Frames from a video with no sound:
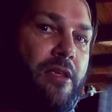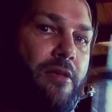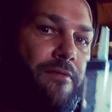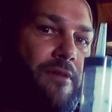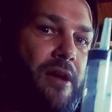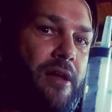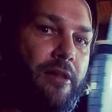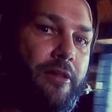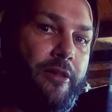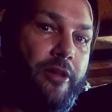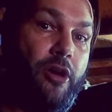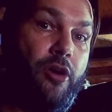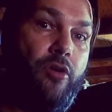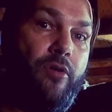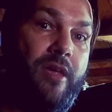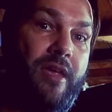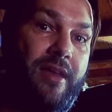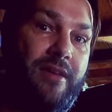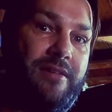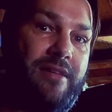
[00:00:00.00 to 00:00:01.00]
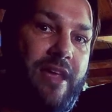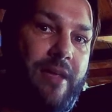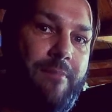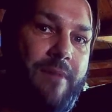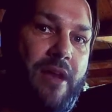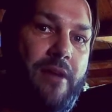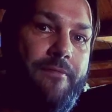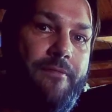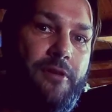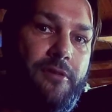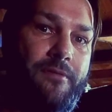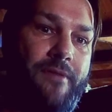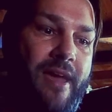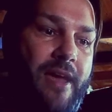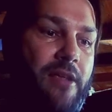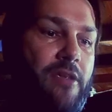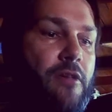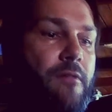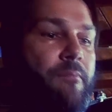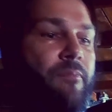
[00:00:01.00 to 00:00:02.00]
You've got low intake manifold
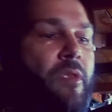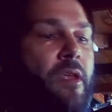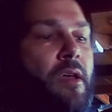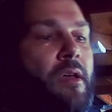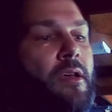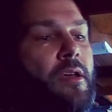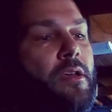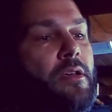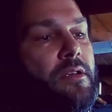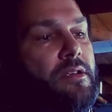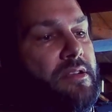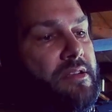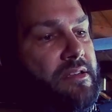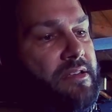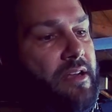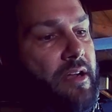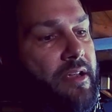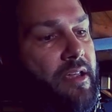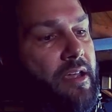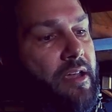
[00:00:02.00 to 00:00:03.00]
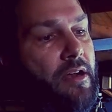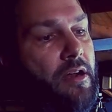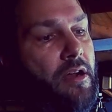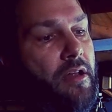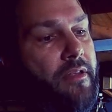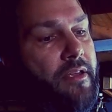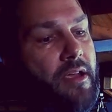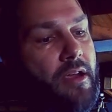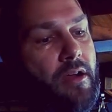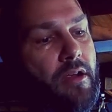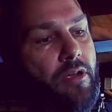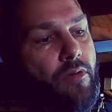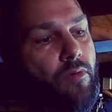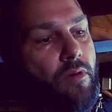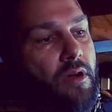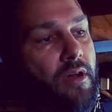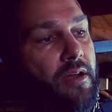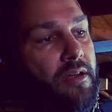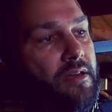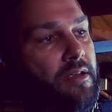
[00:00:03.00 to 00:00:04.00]
vacuum. Suck in all the air you
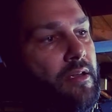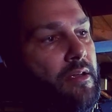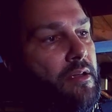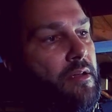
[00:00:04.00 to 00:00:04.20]
want.